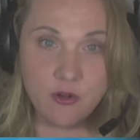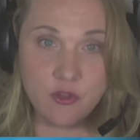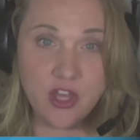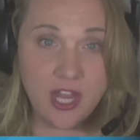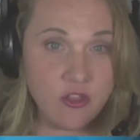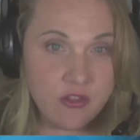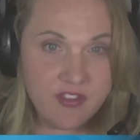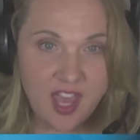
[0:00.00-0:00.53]

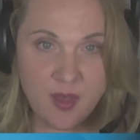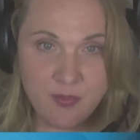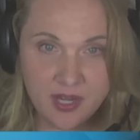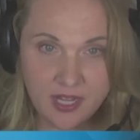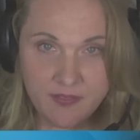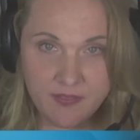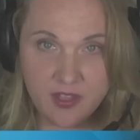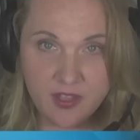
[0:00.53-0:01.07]
changes
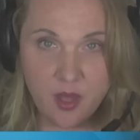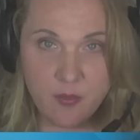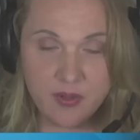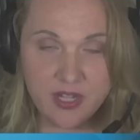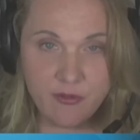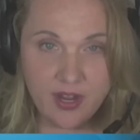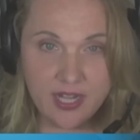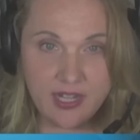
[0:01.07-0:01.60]
happening in the
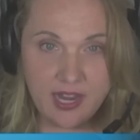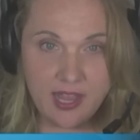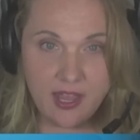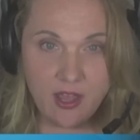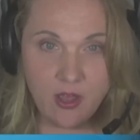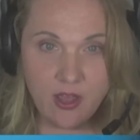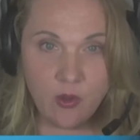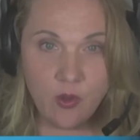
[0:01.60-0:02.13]
company right
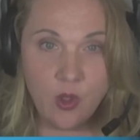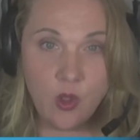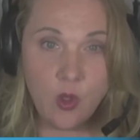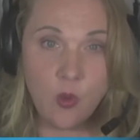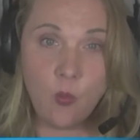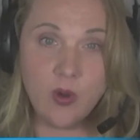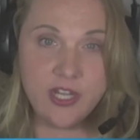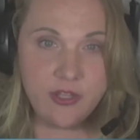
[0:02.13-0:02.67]
now?
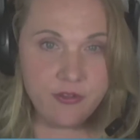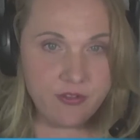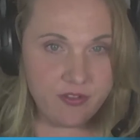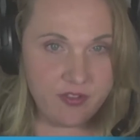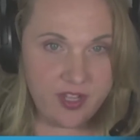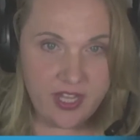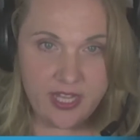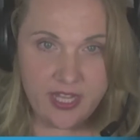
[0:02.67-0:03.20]
What do you
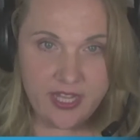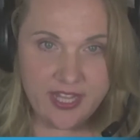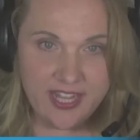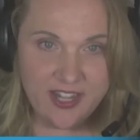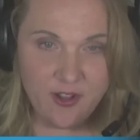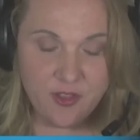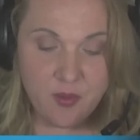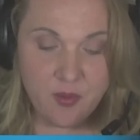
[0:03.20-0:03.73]

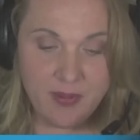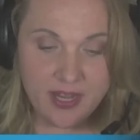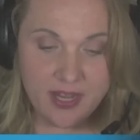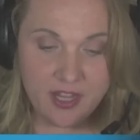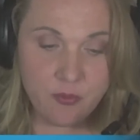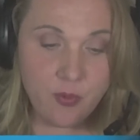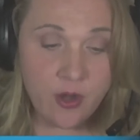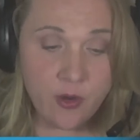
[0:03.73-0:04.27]
see, the big
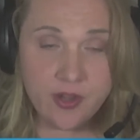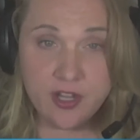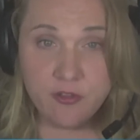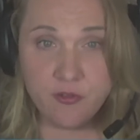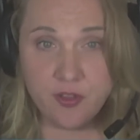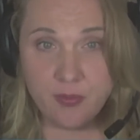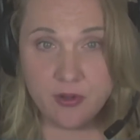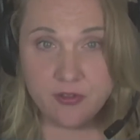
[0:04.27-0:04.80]

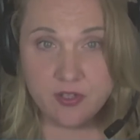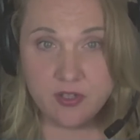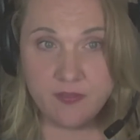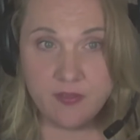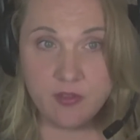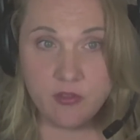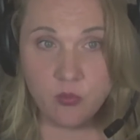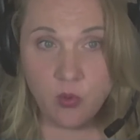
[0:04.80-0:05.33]
for the
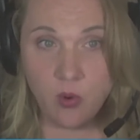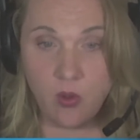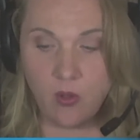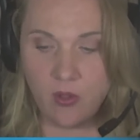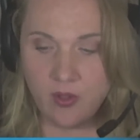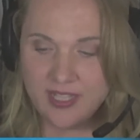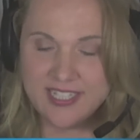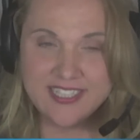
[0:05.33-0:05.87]
person's
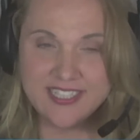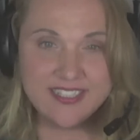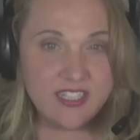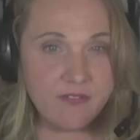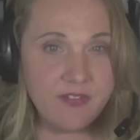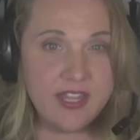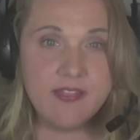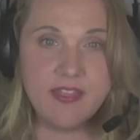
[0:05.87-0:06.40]
role?
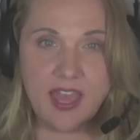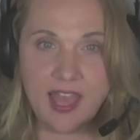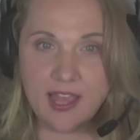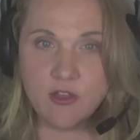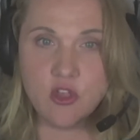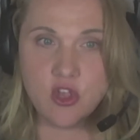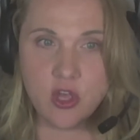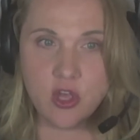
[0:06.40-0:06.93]
Stuff like
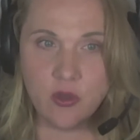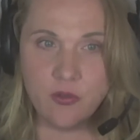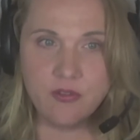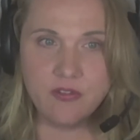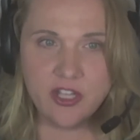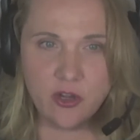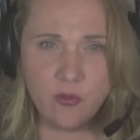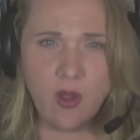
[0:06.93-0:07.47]
that
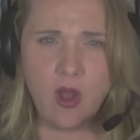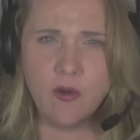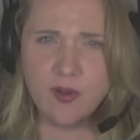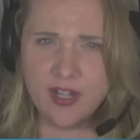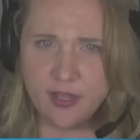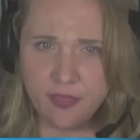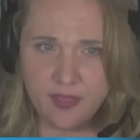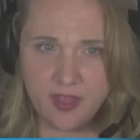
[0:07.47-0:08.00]
shows that you're
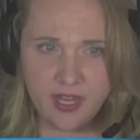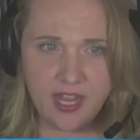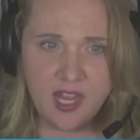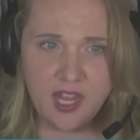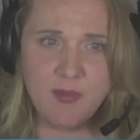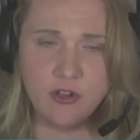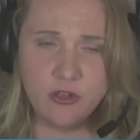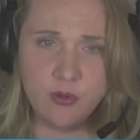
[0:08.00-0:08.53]
already
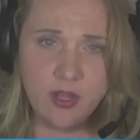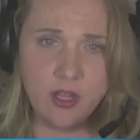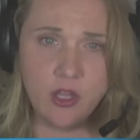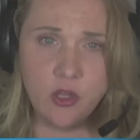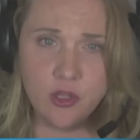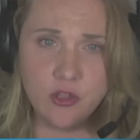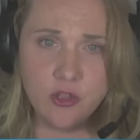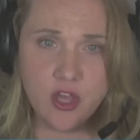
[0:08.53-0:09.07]
thinking about doing
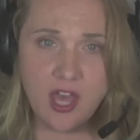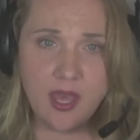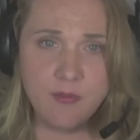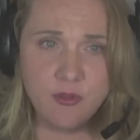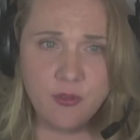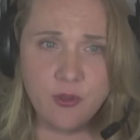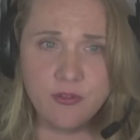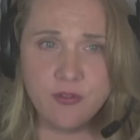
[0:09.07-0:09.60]
a good
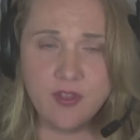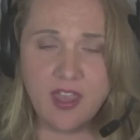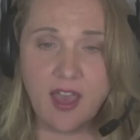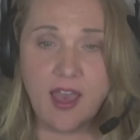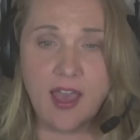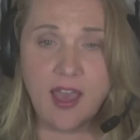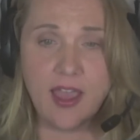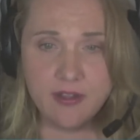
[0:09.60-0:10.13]
job. So those are the
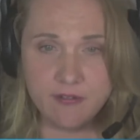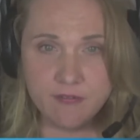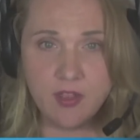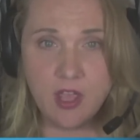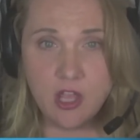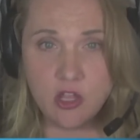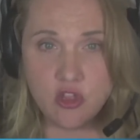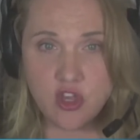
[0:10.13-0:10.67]
kind
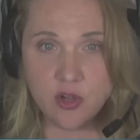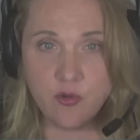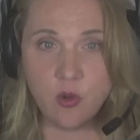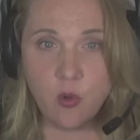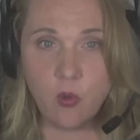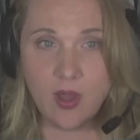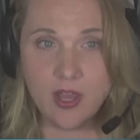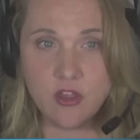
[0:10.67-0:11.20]
of
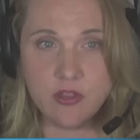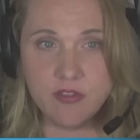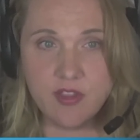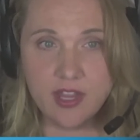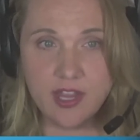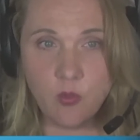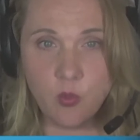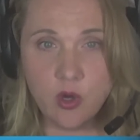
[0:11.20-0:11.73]
general questions
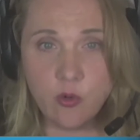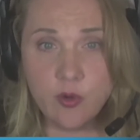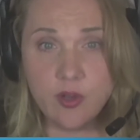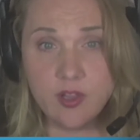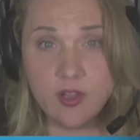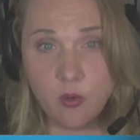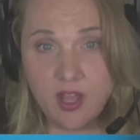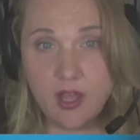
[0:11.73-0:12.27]
that can work
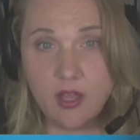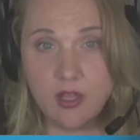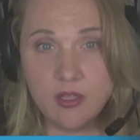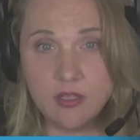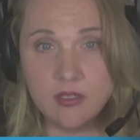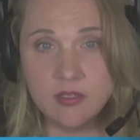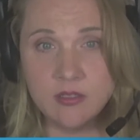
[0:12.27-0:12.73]
really well.